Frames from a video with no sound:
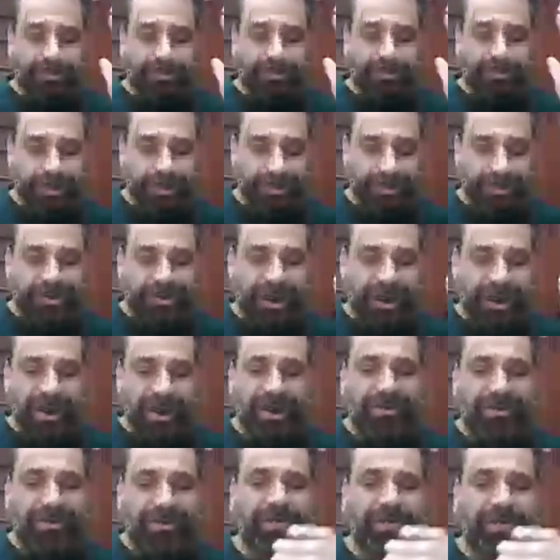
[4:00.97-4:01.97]
moment of
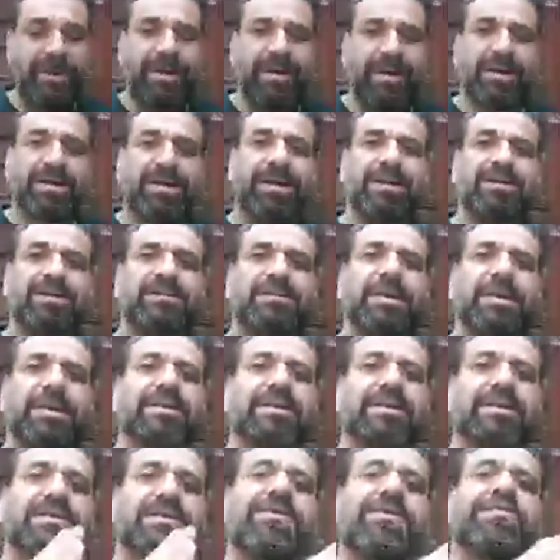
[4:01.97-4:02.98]
time, is that
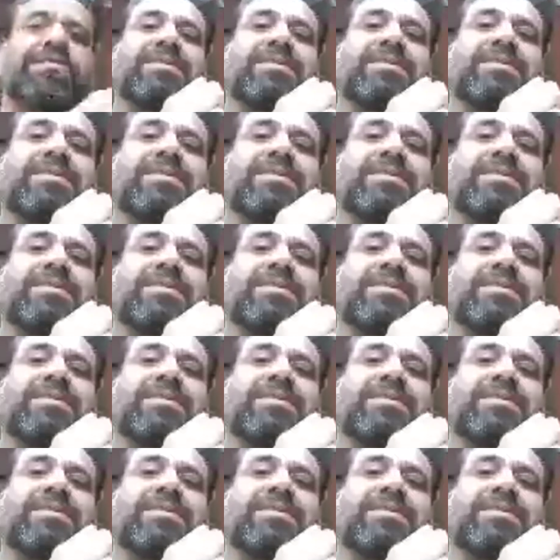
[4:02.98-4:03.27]
instead of having